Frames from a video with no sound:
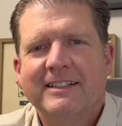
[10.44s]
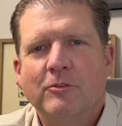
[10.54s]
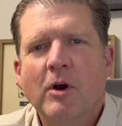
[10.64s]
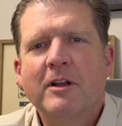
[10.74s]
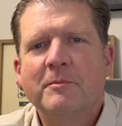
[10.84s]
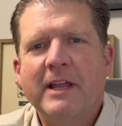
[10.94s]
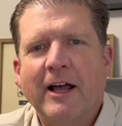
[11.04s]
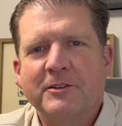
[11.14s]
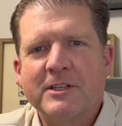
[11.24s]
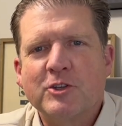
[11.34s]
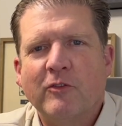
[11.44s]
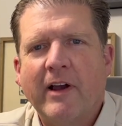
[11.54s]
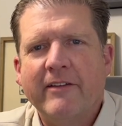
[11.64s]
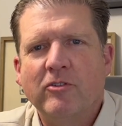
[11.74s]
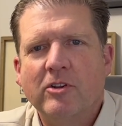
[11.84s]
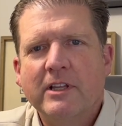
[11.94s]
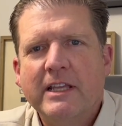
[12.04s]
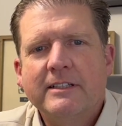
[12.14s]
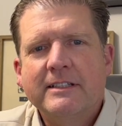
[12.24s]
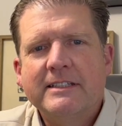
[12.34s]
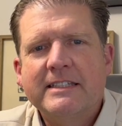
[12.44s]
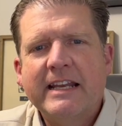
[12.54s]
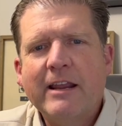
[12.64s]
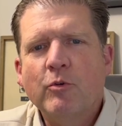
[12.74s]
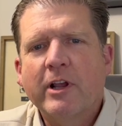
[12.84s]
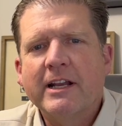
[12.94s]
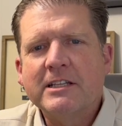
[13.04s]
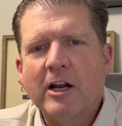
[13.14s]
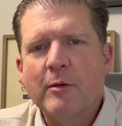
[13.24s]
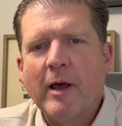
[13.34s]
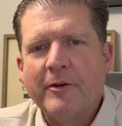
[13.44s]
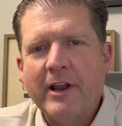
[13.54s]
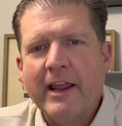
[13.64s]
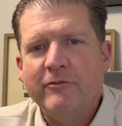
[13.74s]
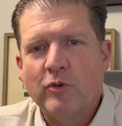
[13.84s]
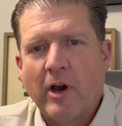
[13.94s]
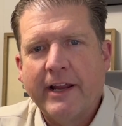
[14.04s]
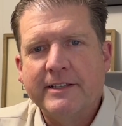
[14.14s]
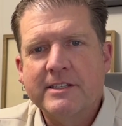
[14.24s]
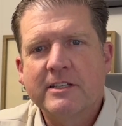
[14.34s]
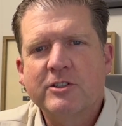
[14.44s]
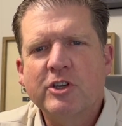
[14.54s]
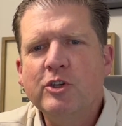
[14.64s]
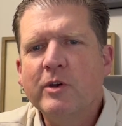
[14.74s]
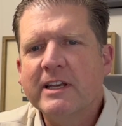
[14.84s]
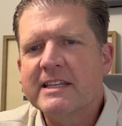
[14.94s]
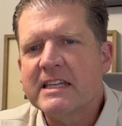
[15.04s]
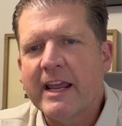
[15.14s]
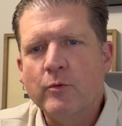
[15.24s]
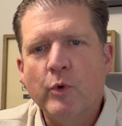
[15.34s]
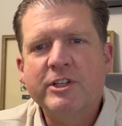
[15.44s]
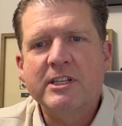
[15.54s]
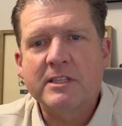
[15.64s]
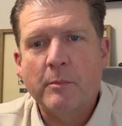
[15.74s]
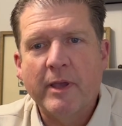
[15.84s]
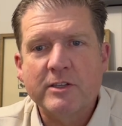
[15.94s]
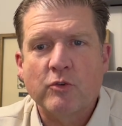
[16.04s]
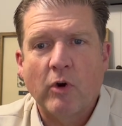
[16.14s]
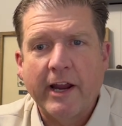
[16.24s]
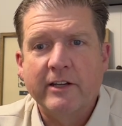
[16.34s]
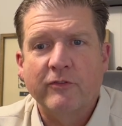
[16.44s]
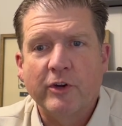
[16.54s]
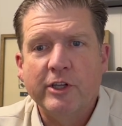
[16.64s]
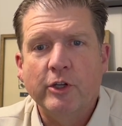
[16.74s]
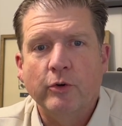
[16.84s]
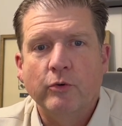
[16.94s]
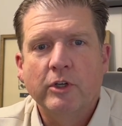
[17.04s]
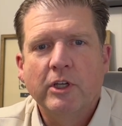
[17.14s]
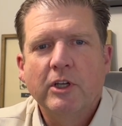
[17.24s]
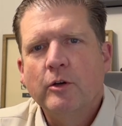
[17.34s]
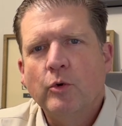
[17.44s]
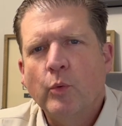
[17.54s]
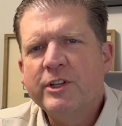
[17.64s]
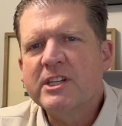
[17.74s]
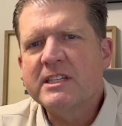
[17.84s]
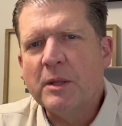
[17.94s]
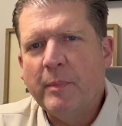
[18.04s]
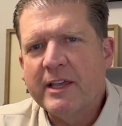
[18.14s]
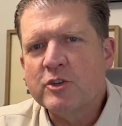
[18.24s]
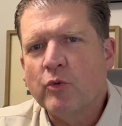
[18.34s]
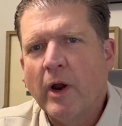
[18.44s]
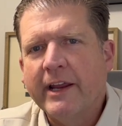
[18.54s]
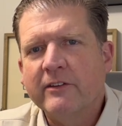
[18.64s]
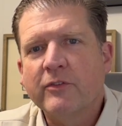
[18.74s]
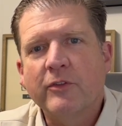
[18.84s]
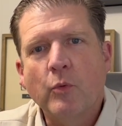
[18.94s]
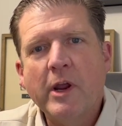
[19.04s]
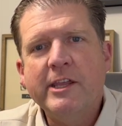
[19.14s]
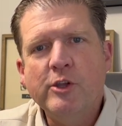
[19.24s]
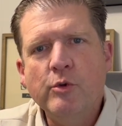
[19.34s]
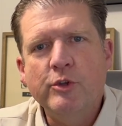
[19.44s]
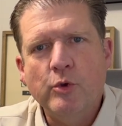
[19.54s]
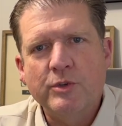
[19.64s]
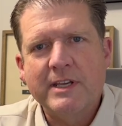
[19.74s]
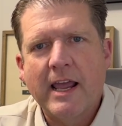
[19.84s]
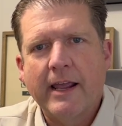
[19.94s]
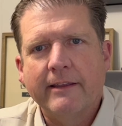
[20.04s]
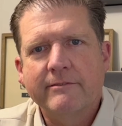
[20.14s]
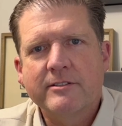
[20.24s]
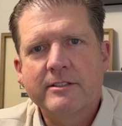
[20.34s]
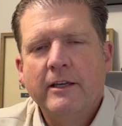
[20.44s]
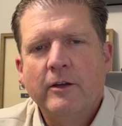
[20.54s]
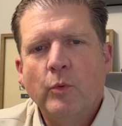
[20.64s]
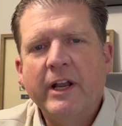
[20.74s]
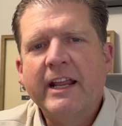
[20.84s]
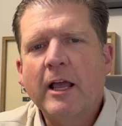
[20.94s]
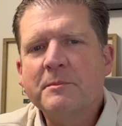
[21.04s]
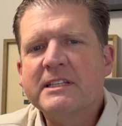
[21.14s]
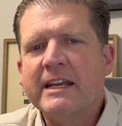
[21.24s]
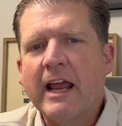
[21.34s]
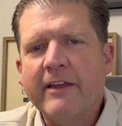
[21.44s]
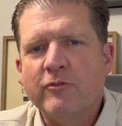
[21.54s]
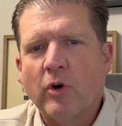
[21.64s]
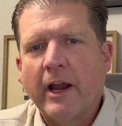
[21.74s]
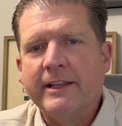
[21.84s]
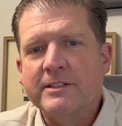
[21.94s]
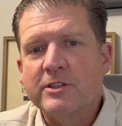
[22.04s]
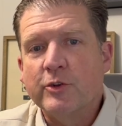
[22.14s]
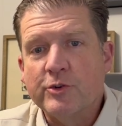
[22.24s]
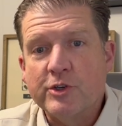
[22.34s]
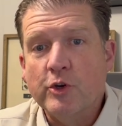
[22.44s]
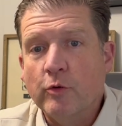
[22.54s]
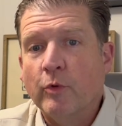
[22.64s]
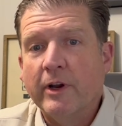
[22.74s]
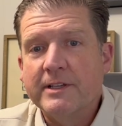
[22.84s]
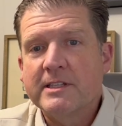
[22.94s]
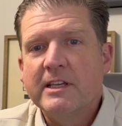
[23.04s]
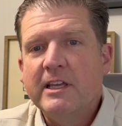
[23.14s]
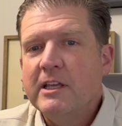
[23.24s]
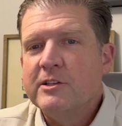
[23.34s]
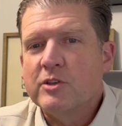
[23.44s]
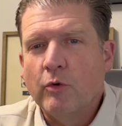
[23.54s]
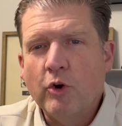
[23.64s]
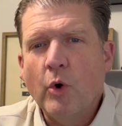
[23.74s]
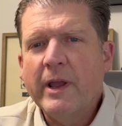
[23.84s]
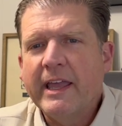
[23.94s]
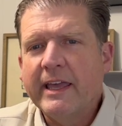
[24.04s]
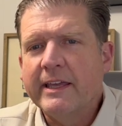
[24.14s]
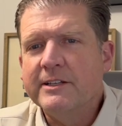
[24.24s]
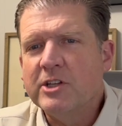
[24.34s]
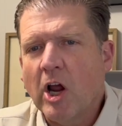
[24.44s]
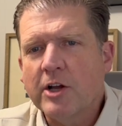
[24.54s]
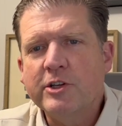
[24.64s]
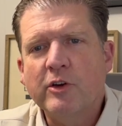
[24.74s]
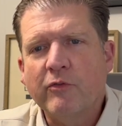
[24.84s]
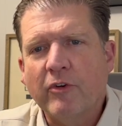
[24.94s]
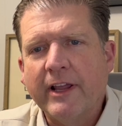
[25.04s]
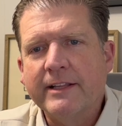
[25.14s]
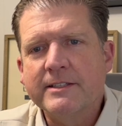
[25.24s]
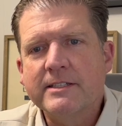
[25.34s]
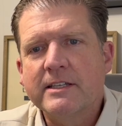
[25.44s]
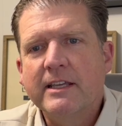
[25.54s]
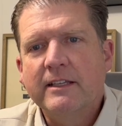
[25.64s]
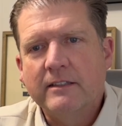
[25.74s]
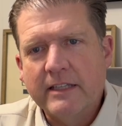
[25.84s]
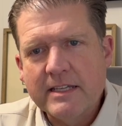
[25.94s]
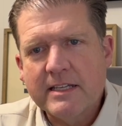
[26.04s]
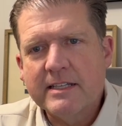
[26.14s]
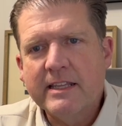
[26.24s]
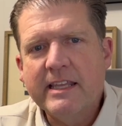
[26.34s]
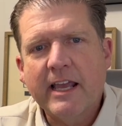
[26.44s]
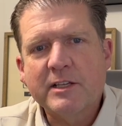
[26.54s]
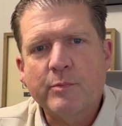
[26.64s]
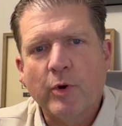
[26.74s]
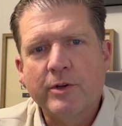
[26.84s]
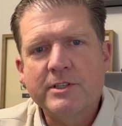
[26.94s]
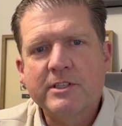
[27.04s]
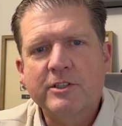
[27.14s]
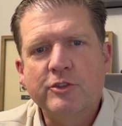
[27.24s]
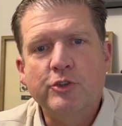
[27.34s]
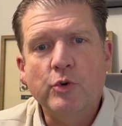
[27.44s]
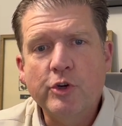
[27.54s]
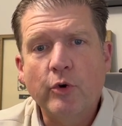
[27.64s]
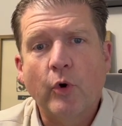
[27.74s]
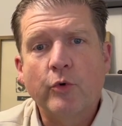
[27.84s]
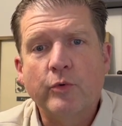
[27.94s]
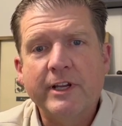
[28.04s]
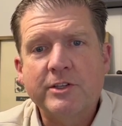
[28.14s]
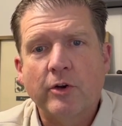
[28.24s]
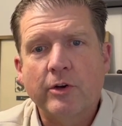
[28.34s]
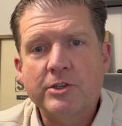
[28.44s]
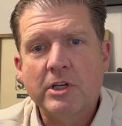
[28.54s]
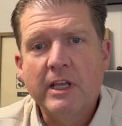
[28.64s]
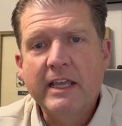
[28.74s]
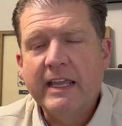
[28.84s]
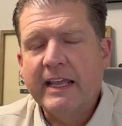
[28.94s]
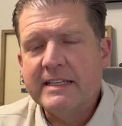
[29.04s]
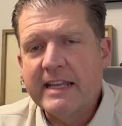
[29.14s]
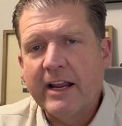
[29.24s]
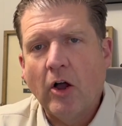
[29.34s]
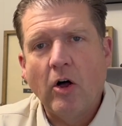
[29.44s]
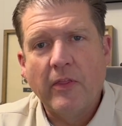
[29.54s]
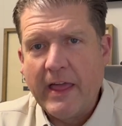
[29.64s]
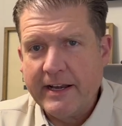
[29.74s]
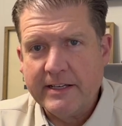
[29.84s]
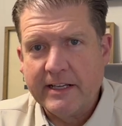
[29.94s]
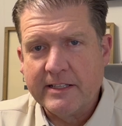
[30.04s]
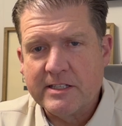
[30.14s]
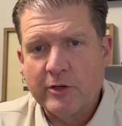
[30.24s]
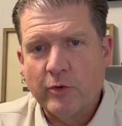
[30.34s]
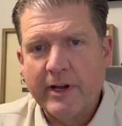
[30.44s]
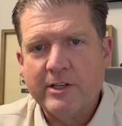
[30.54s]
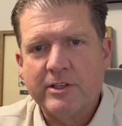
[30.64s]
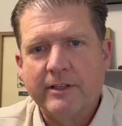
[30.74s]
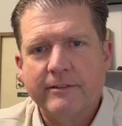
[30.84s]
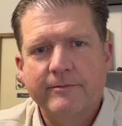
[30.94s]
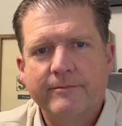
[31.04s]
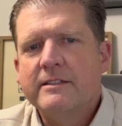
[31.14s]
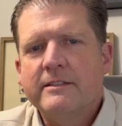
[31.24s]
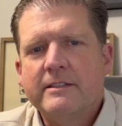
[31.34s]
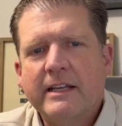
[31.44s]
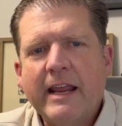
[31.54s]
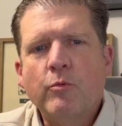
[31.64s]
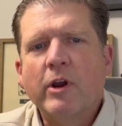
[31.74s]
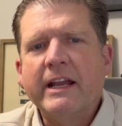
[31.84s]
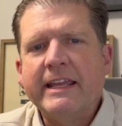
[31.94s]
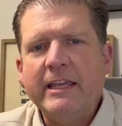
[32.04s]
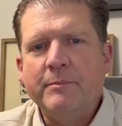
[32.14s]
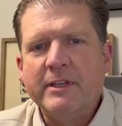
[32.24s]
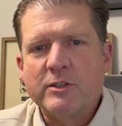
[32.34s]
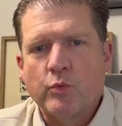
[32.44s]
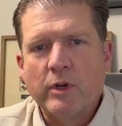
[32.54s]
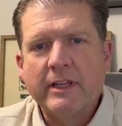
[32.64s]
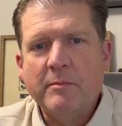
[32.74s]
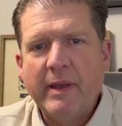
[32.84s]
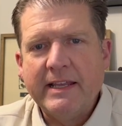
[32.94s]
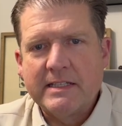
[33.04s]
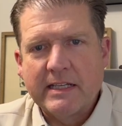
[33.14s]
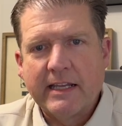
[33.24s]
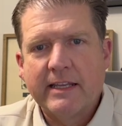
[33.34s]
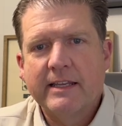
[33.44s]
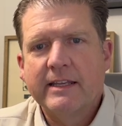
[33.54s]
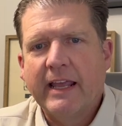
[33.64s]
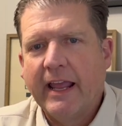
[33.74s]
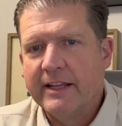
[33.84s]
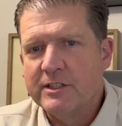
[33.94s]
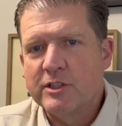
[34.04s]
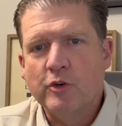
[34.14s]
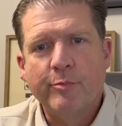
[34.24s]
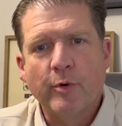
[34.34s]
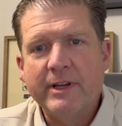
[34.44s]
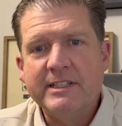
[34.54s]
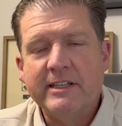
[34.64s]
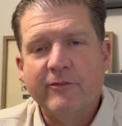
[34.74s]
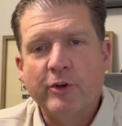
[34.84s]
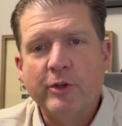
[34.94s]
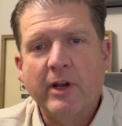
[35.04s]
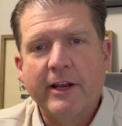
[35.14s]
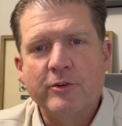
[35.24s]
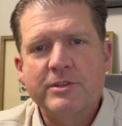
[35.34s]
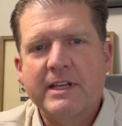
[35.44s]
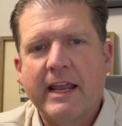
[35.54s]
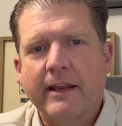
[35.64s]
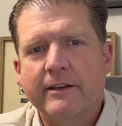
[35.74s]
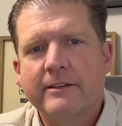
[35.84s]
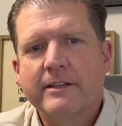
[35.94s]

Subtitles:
Welcome to Alta Survival. Today we're going to talk about knife grinds so you can decide which is the best grind for you. Which is the best grind for the way you use knives. When it comes to knife grinds, there's numerous. So go ahead, talk to your friends, listen to the experts, do your own research, and take all that into consideration. Today we're going to keep this really basic and super easy for you to understand.